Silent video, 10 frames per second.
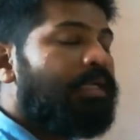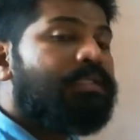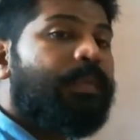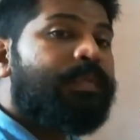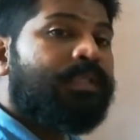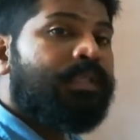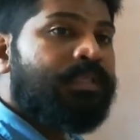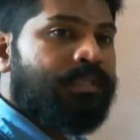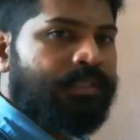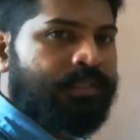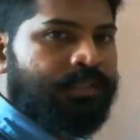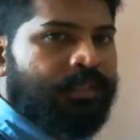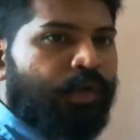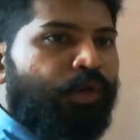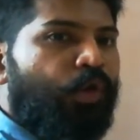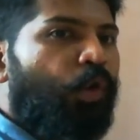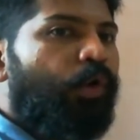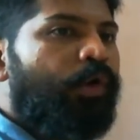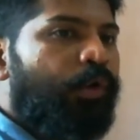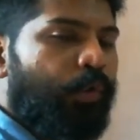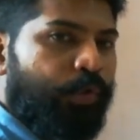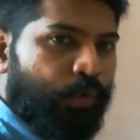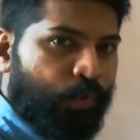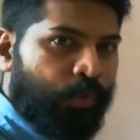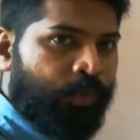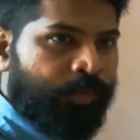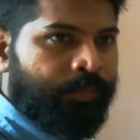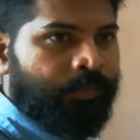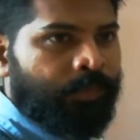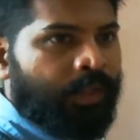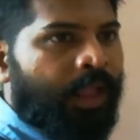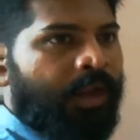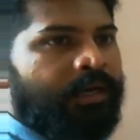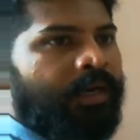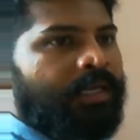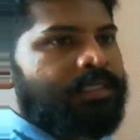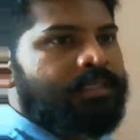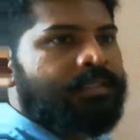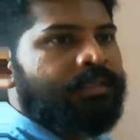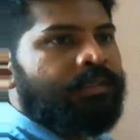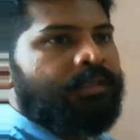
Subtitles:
substances known to you and let us